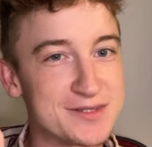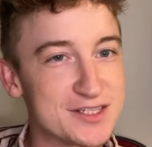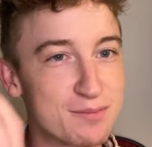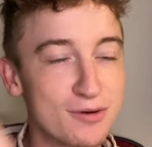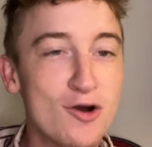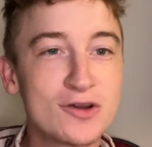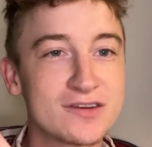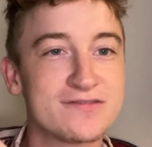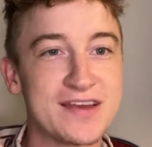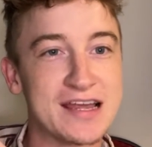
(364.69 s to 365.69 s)
It's a
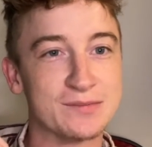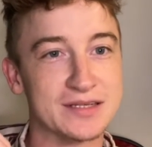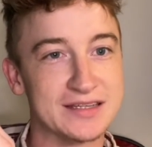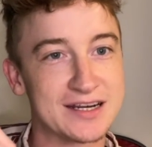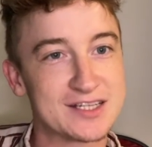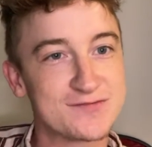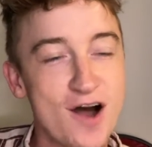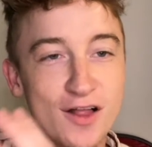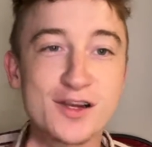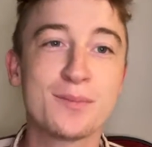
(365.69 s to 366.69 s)
broken family that is
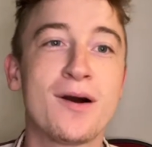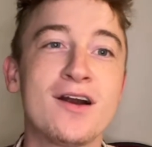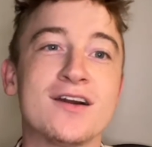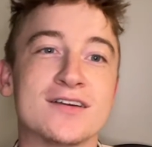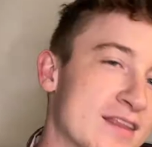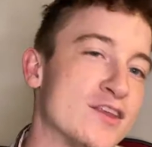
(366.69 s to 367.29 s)
falling apart.